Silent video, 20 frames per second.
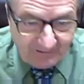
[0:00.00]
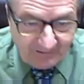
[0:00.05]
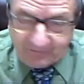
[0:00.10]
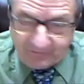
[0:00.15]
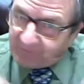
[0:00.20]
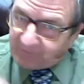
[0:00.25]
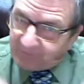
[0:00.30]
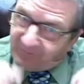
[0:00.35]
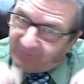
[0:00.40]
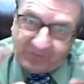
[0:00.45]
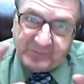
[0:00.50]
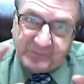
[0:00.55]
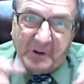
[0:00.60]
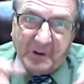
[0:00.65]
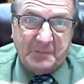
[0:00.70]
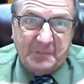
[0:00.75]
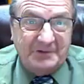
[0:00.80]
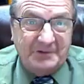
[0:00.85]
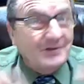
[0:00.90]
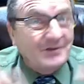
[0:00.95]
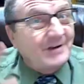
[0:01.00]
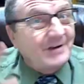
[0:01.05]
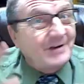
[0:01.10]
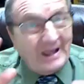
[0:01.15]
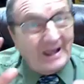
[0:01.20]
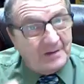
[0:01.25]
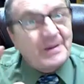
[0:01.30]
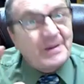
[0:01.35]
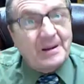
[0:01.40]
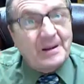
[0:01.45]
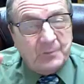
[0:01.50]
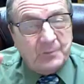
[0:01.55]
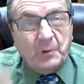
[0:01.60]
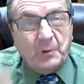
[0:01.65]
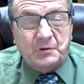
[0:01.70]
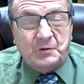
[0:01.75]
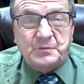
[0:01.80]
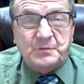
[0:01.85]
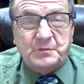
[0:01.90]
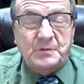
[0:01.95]
a very small, but there are a lot of bad
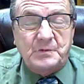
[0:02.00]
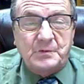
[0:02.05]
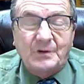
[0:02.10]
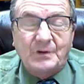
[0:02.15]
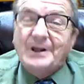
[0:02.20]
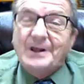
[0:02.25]
Polish people.